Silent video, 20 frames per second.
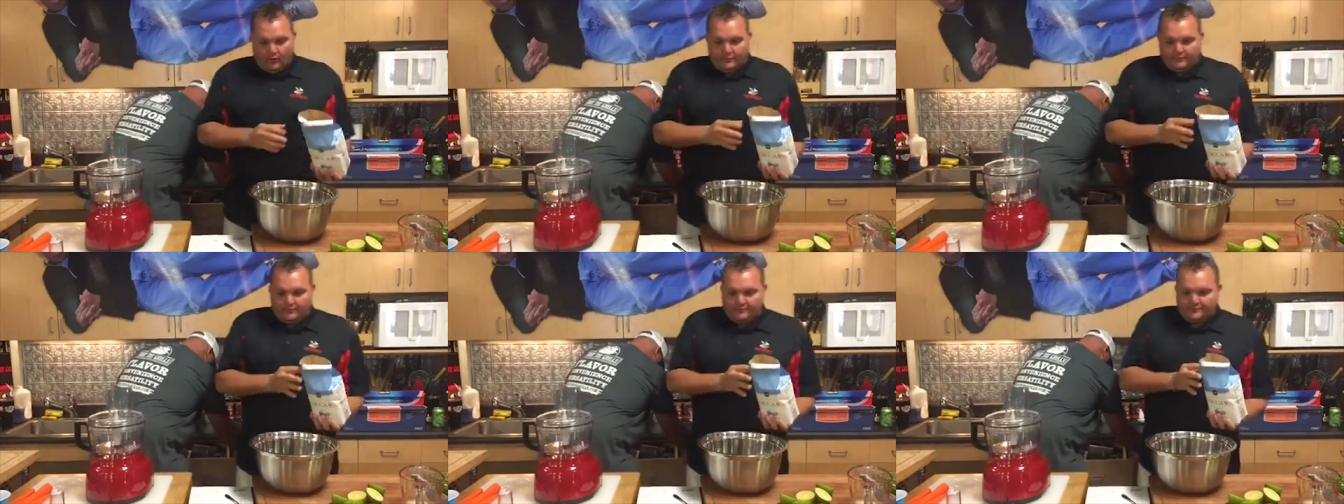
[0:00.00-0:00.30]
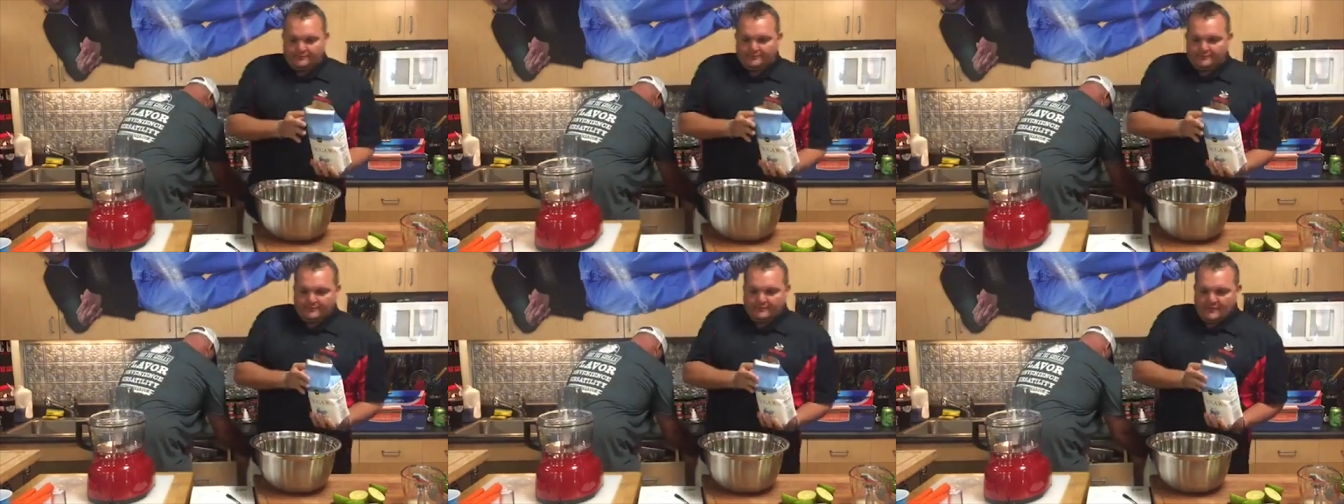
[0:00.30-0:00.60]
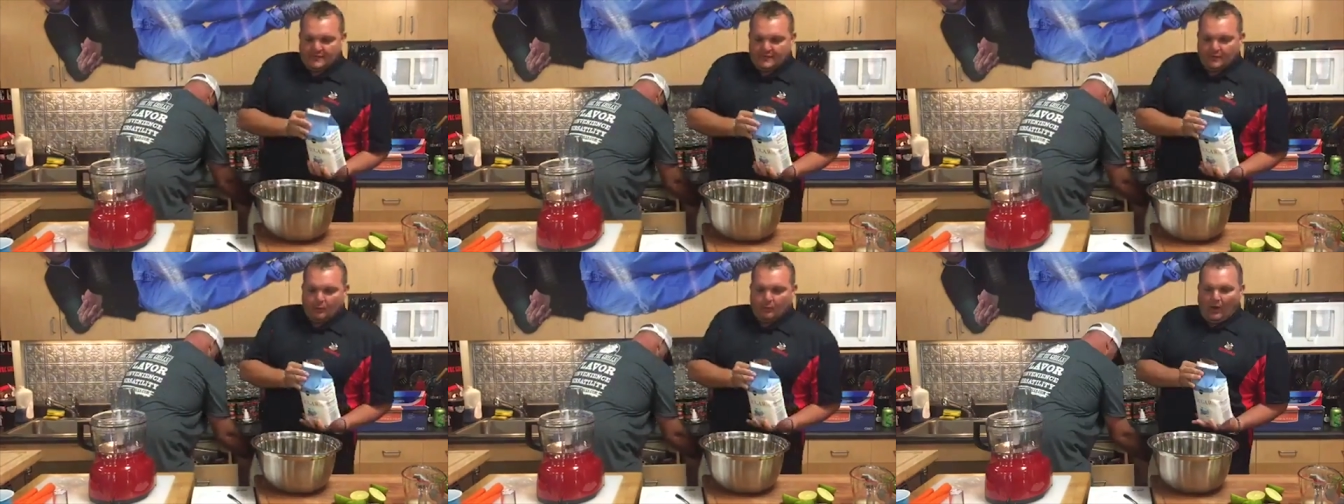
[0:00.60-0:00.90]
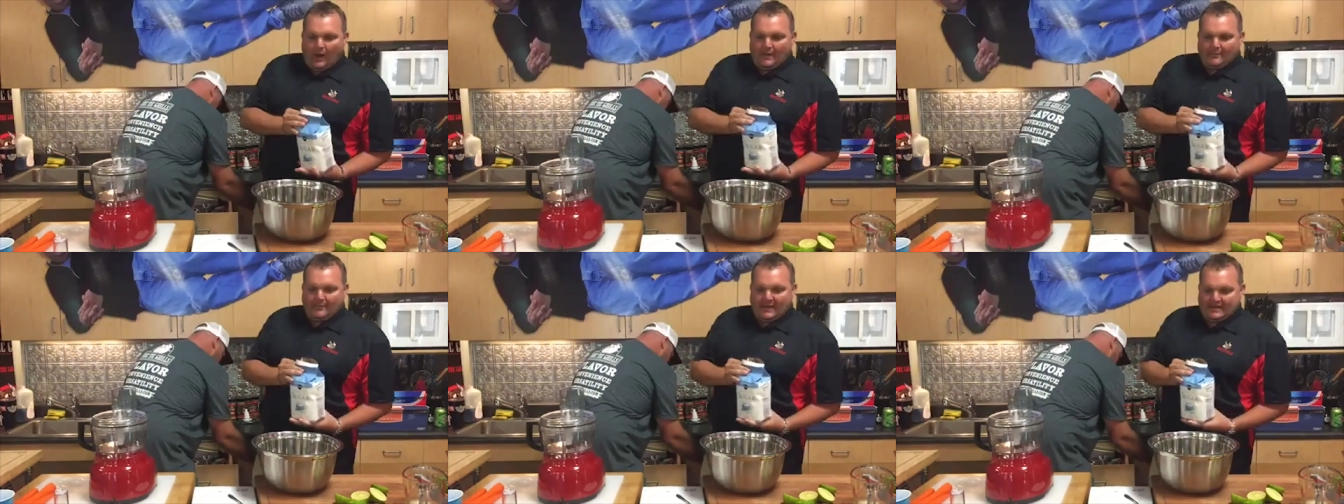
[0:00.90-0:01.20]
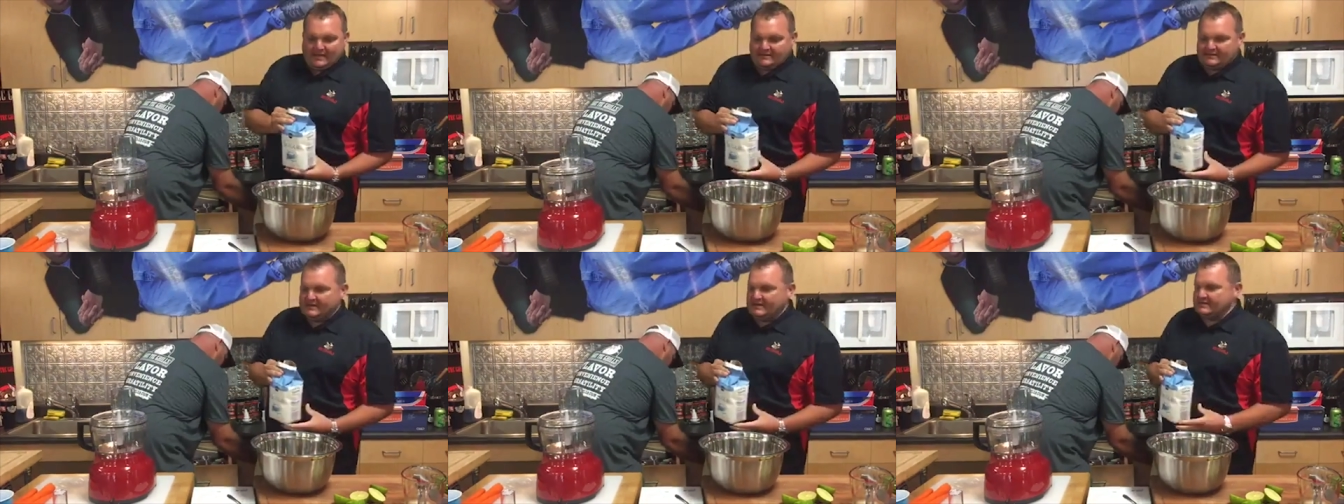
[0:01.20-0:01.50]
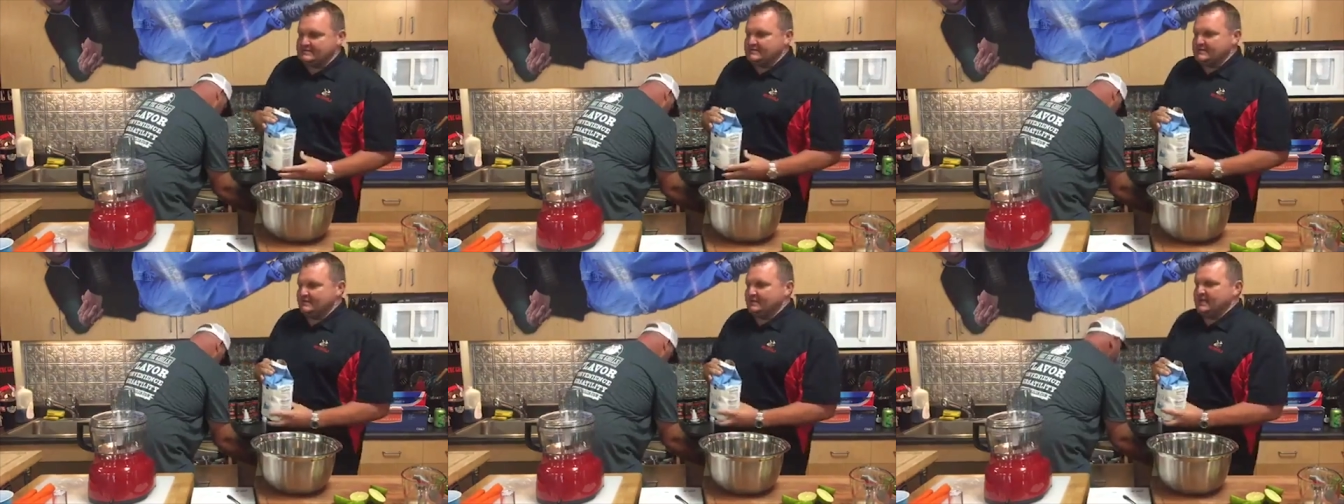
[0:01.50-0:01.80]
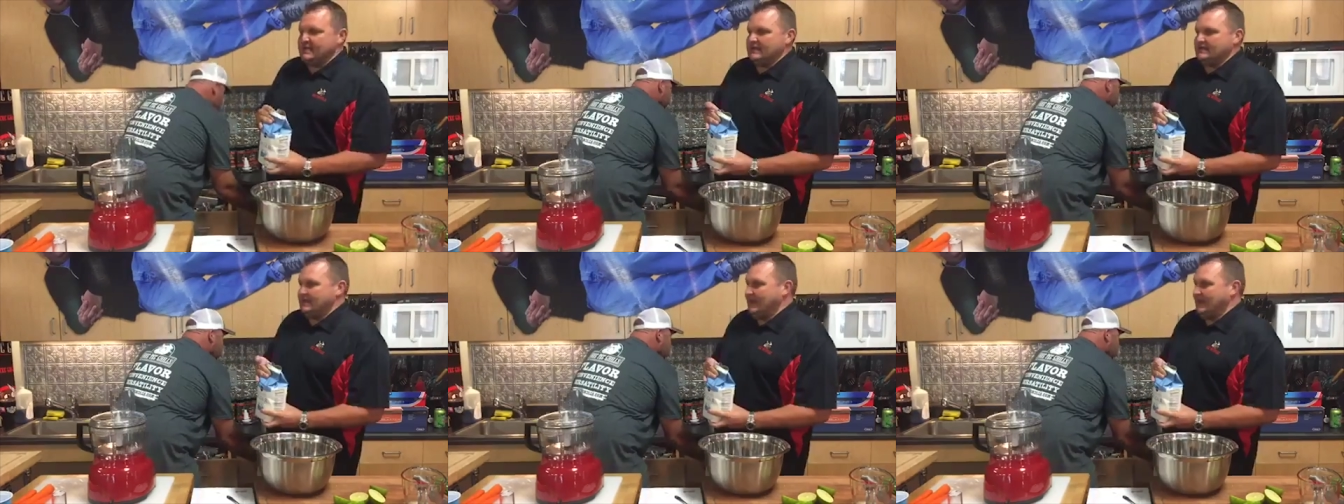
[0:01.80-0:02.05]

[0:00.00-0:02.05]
Oh, you know, why I'm making this,